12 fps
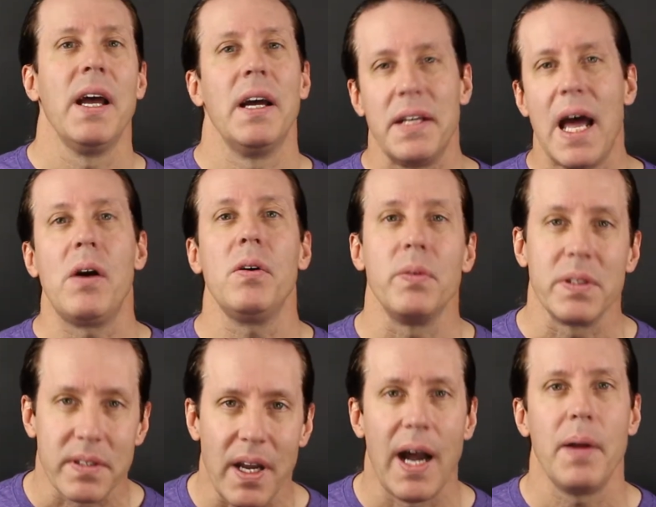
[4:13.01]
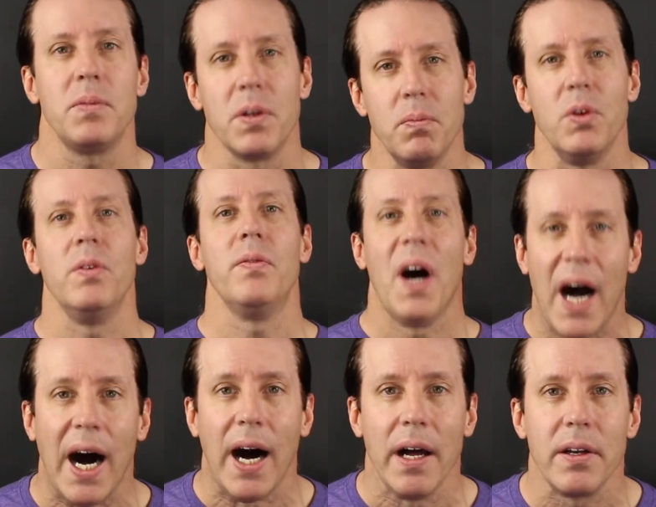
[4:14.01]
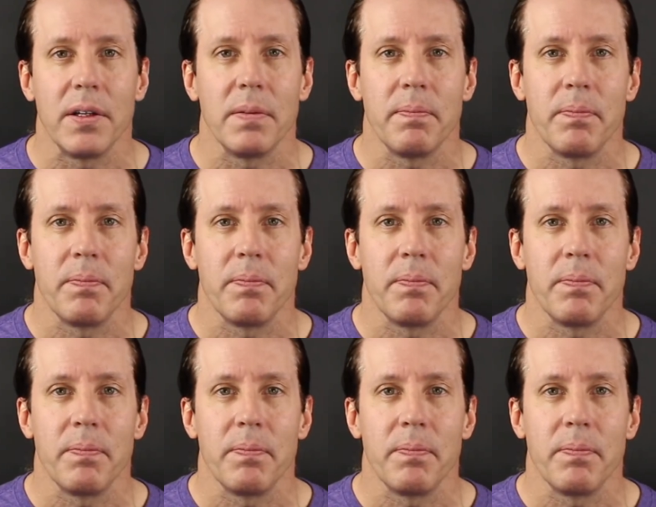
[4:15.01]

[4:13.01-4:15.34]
and now it was time to move on.